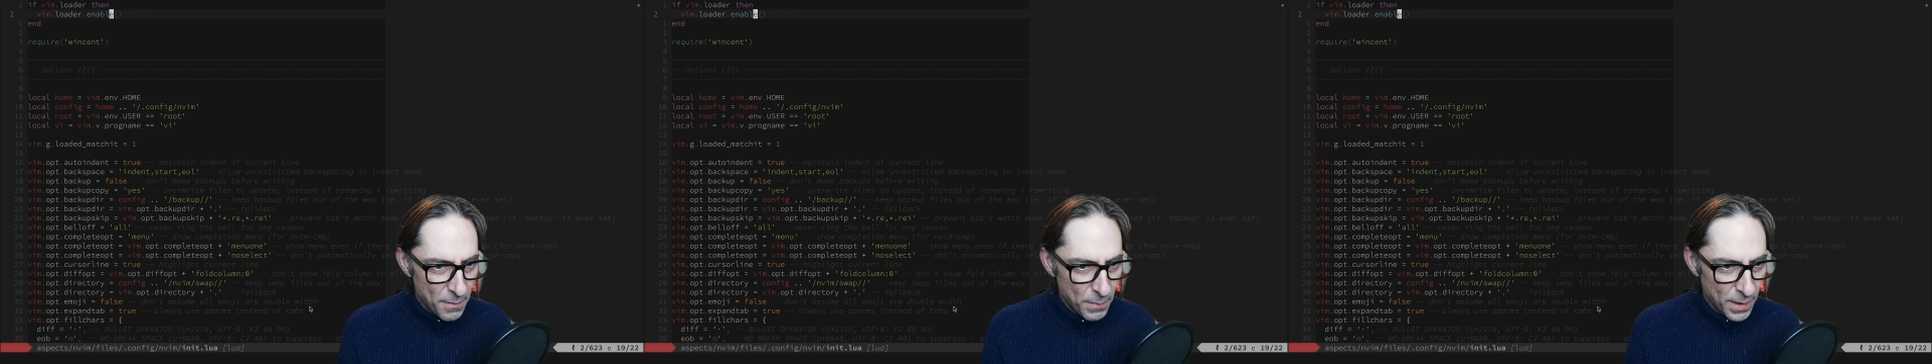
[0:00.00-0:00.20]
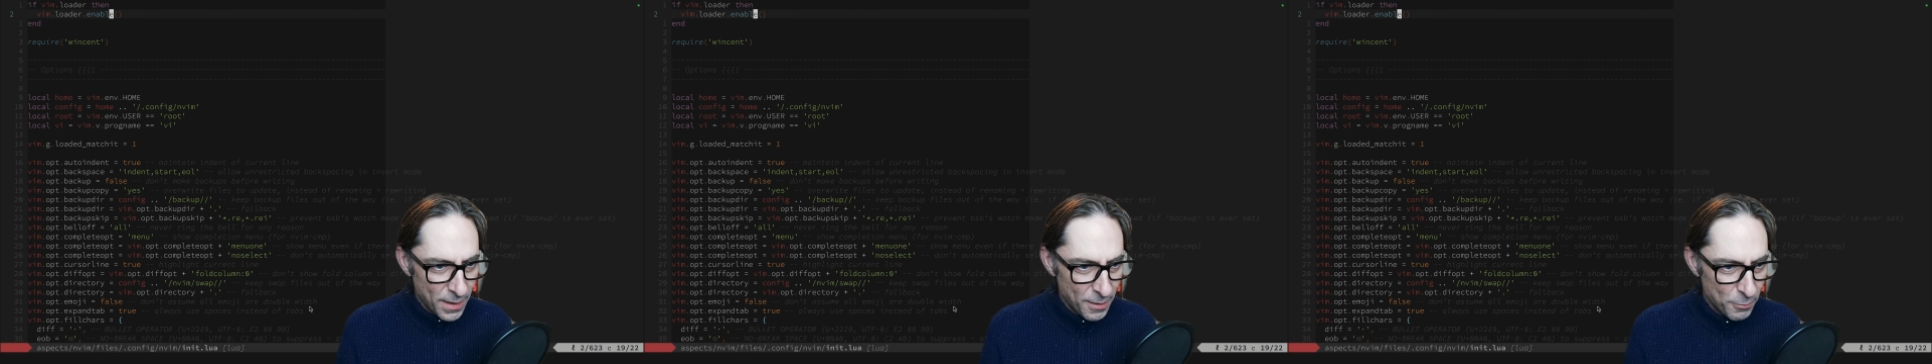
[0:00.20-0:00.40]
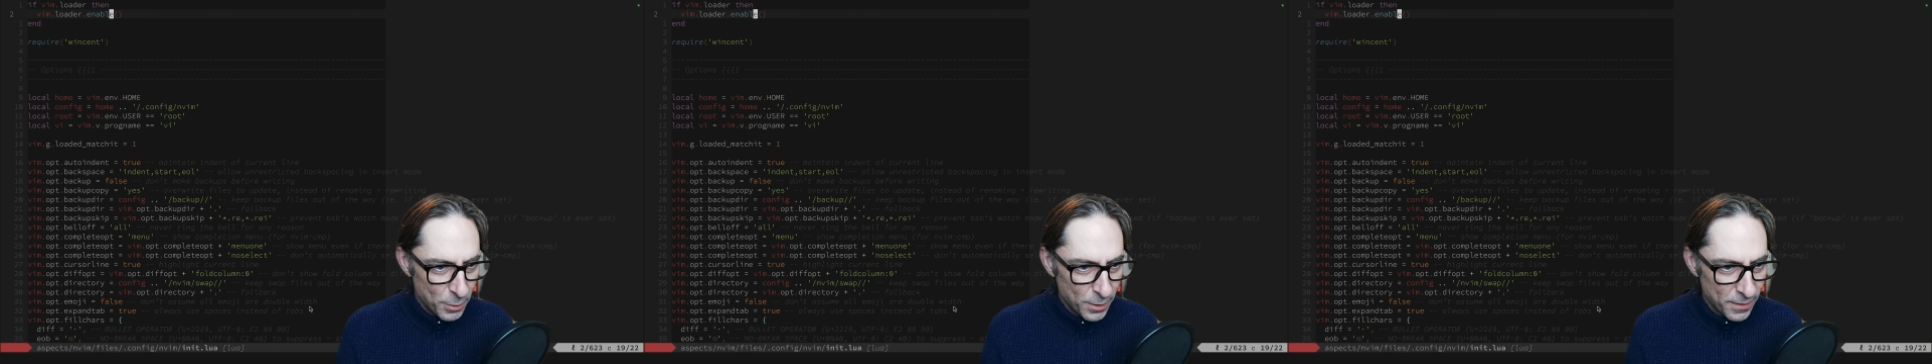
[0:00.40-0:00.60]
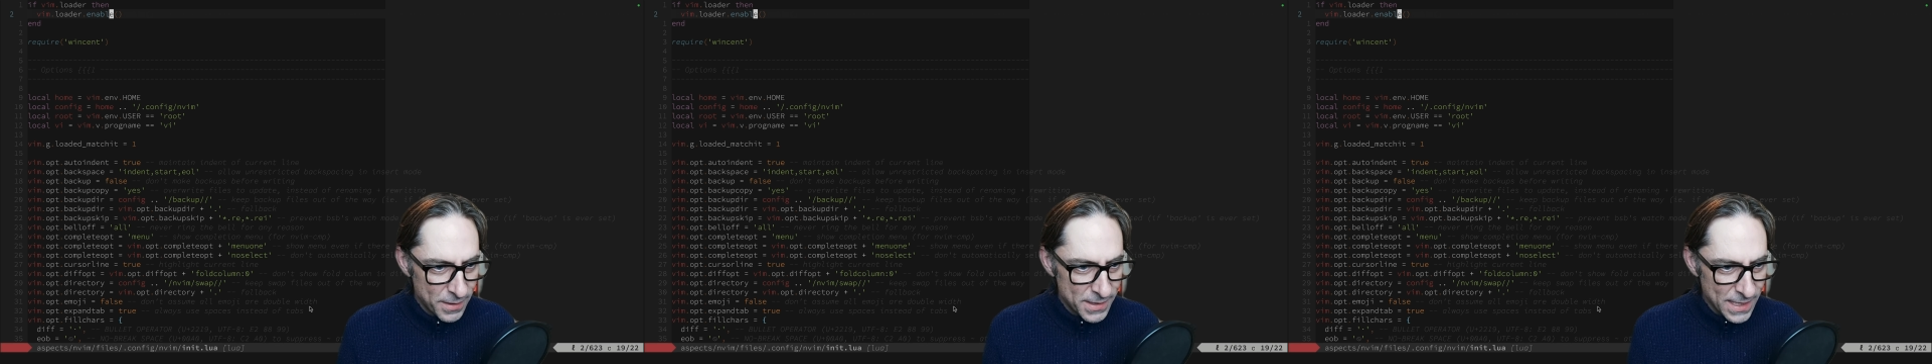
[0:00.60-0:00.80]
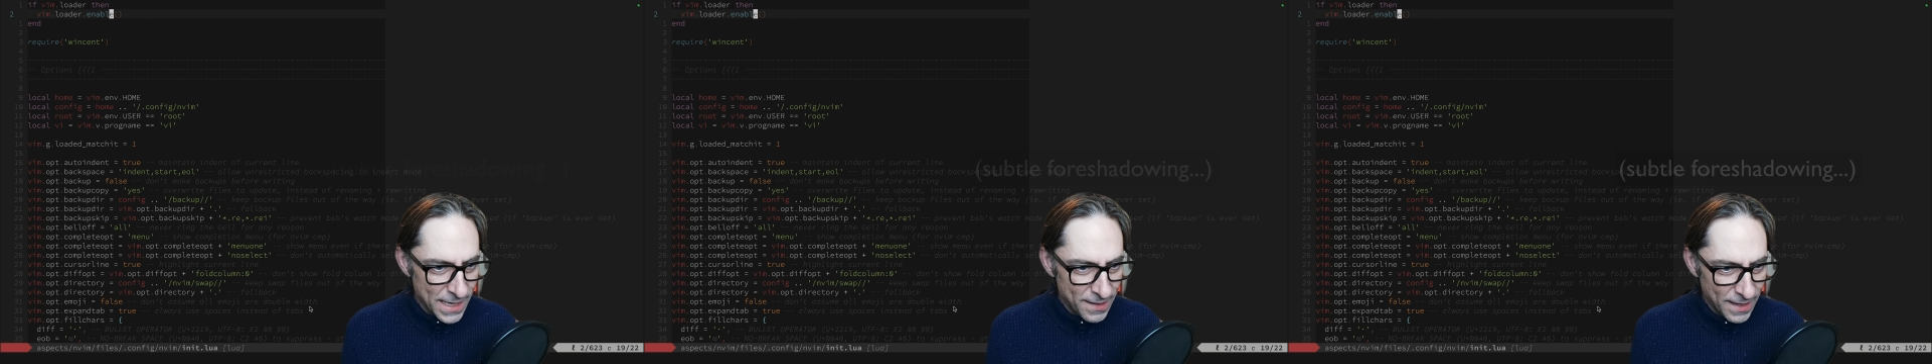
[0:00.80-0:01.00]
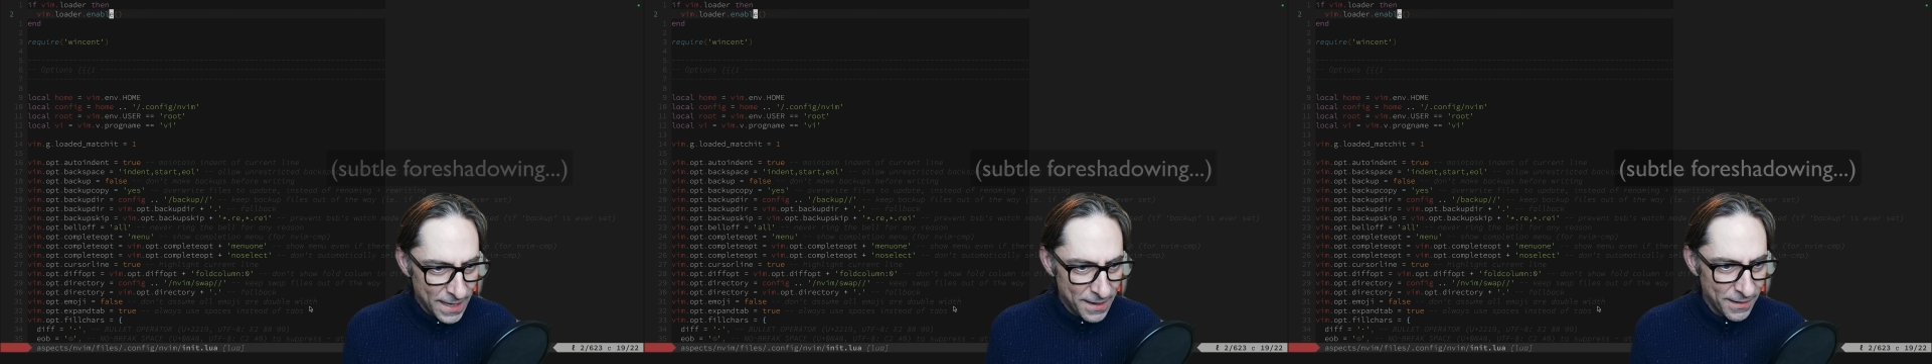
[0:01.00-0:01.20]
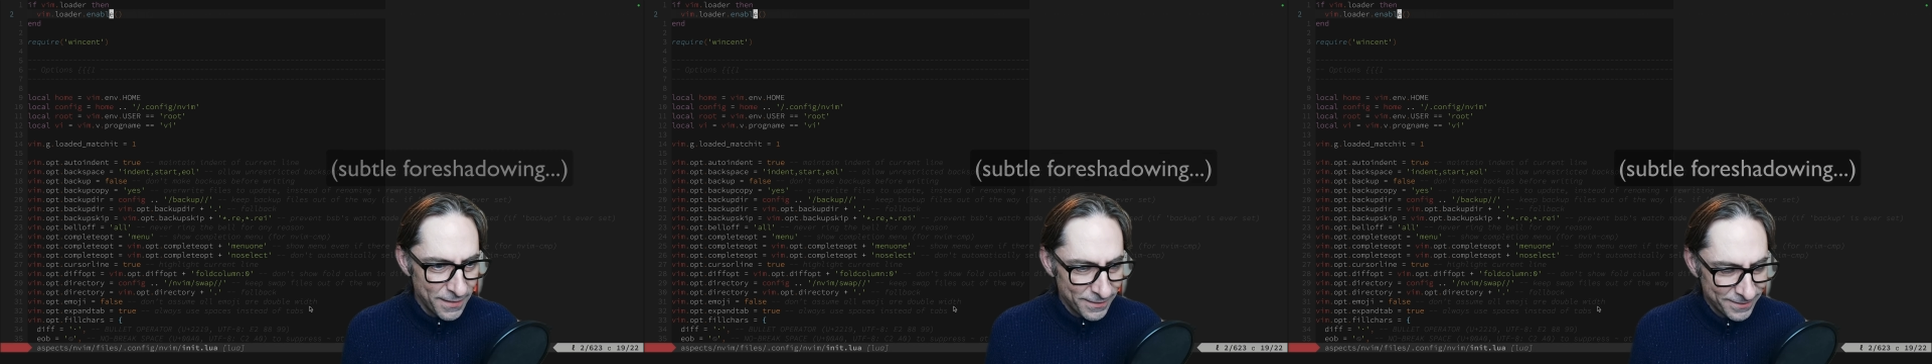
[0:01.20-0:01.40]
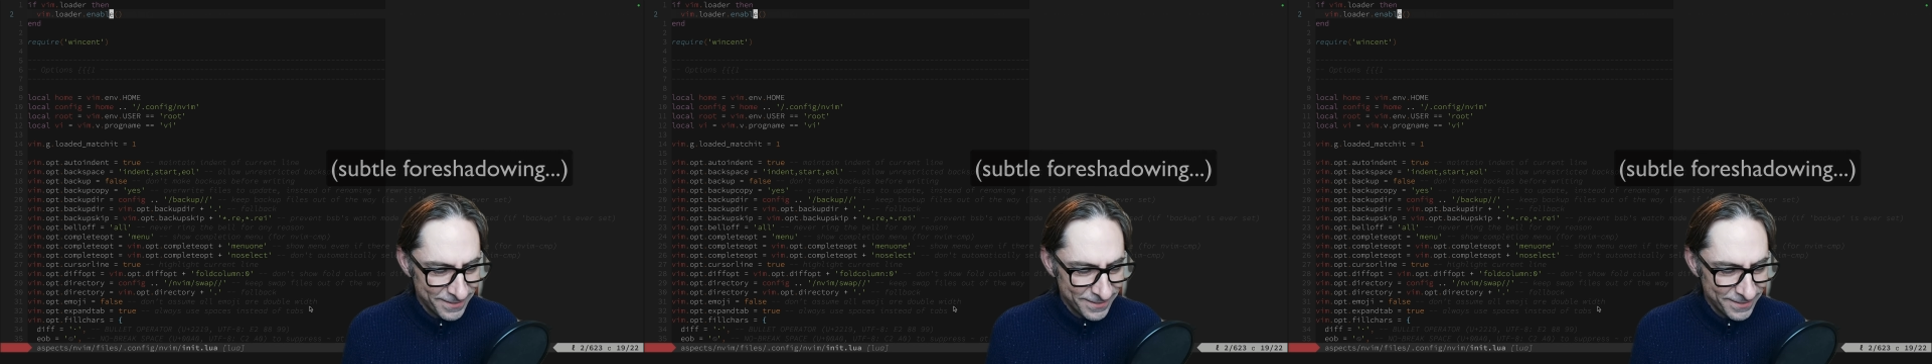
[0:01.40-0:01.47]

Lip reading: but I will say it later